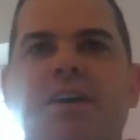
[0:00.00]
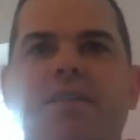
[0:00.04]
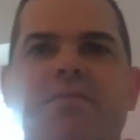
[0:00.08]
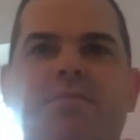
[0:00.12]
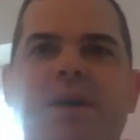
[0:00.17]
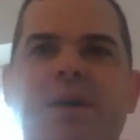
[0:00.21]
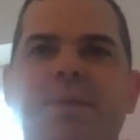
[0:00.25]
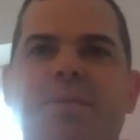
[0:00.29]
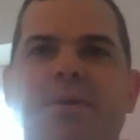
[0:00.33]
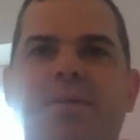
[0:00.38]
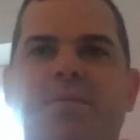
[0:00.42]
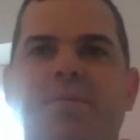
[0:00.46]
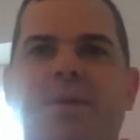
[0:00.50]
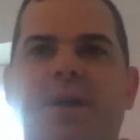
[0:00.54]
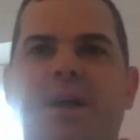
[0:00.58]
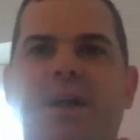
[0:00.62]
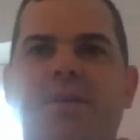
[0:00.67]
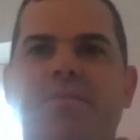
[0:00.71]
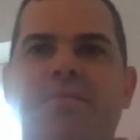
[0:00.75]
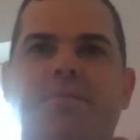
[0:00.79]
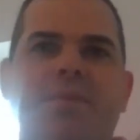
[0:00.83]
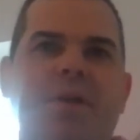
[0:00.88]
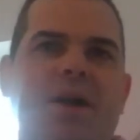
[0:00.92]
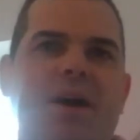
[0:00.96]
people have
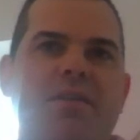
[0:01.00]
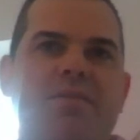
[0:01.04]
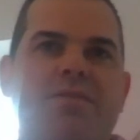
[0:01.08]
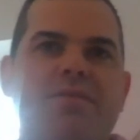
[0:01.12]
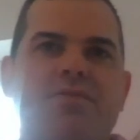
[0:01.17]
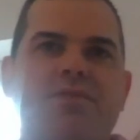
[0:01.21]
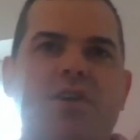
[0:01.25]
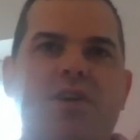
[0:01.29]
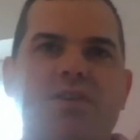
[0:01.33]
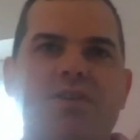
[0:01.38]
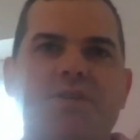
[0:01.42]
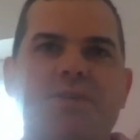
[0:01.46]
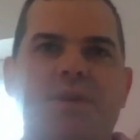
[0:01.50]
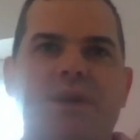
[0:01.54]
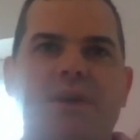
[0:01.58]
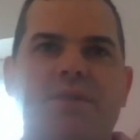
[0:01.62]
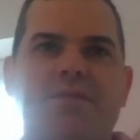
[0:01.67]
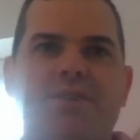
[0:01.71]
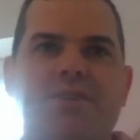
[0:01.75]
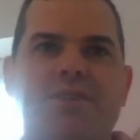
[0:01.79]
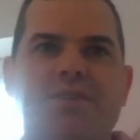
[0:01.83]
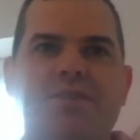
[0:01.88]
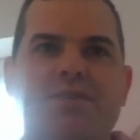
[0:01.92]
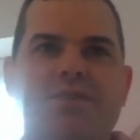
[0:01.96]
applied for roles,
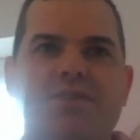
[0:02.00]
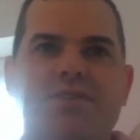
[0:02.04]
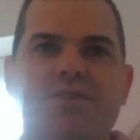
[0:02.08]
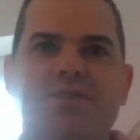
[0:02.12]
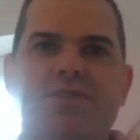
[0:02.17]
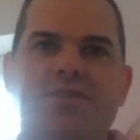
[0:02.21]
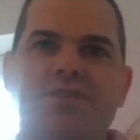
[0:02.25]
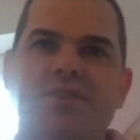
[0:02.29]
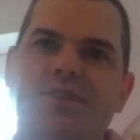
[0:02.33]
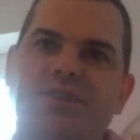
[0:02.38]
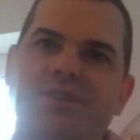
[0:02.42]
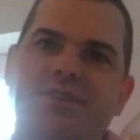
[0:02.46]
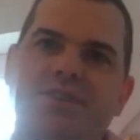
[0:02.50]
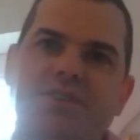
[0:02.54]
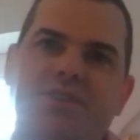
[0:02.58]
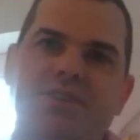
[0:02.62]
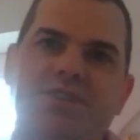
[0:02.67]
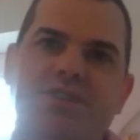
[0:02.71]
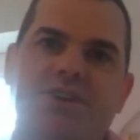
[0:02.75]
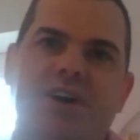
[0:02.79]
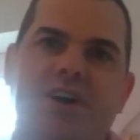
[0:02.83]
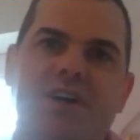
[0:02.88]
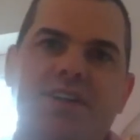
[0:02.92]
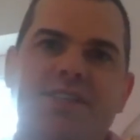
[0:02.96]
whatever.
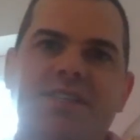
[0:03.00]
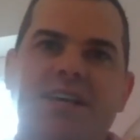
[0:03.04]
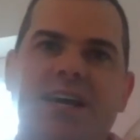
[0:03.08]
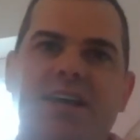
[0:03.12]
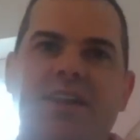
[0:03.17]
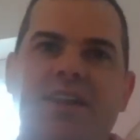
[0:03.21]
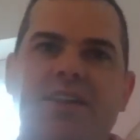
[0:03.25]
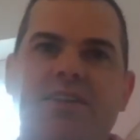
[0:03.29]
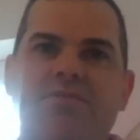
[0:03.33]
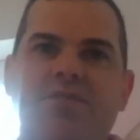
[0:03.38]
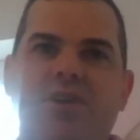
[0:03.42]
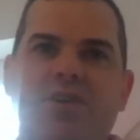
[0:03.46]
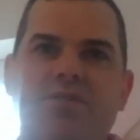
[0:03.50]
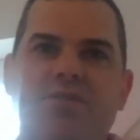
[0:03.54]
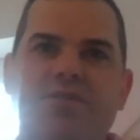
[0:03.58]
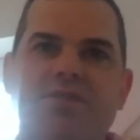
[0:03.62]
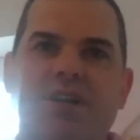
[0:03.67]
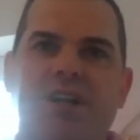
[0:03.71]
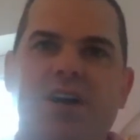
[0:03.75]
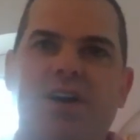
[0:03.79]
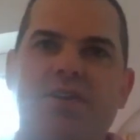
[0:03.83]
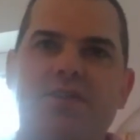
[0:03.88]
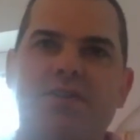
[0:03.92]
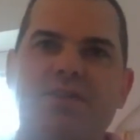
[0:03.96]
Just try and say that the role's
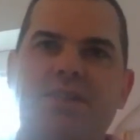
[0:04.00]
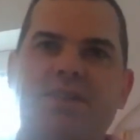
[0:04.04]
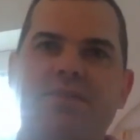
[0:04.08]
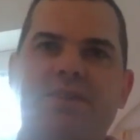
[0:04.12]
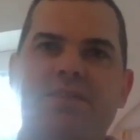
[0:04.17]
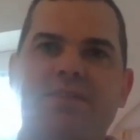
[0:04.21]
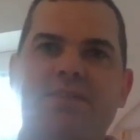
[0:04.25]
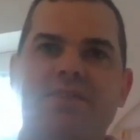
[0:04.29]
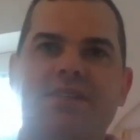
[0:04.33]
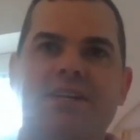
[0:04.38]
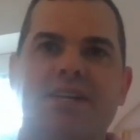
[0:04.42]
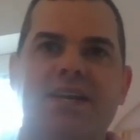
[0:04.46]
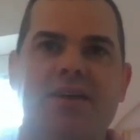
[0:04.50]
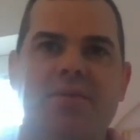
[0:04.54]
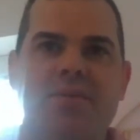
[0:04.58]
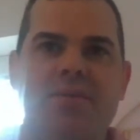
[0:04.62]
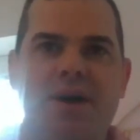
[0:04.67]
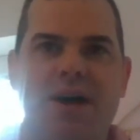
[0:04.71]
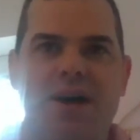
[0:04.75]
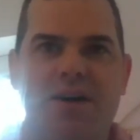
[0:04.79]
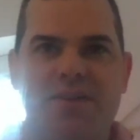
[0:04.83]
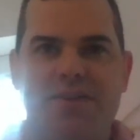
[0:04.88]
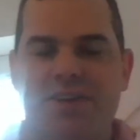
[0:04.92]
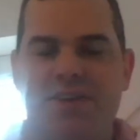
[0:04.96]
closed, even if it's an
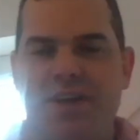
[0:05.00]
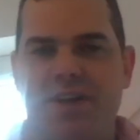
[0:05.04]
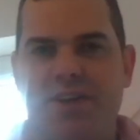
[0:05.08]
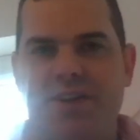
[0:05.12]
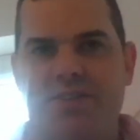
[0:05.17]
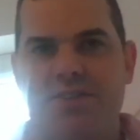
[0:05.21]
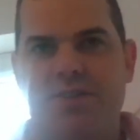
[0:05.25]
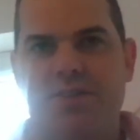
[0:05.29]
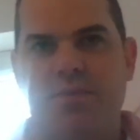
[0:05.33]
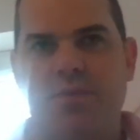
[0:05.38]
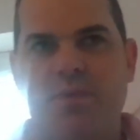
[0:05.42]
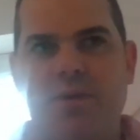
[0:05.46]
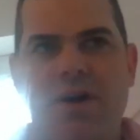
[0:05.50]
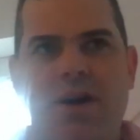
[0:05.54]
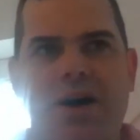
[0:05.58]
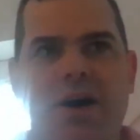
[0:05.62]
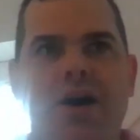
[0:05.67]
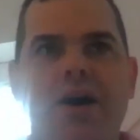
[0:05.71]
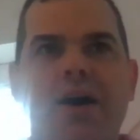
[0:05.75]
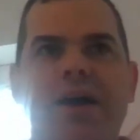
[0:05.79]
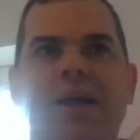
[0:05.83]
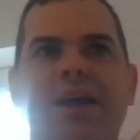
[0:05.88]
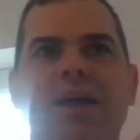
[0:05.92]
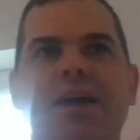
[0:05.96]
email, and to
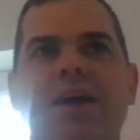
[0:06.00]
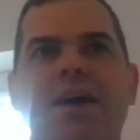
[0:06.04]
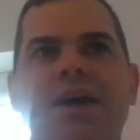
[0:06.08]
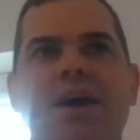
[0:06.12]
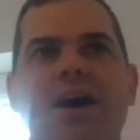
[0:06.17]
why.